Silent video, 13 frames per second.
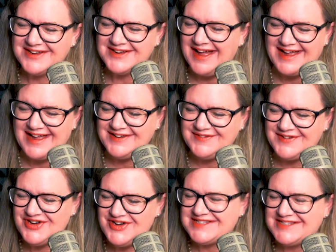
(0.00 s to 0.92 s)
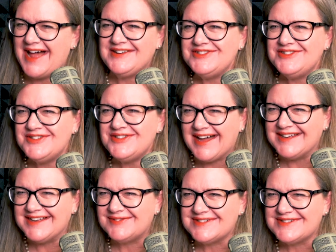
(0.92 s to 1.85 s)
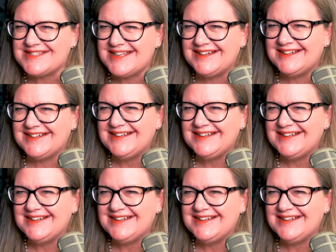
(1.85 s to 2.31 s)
uh, out of interest, how did you do that? What was the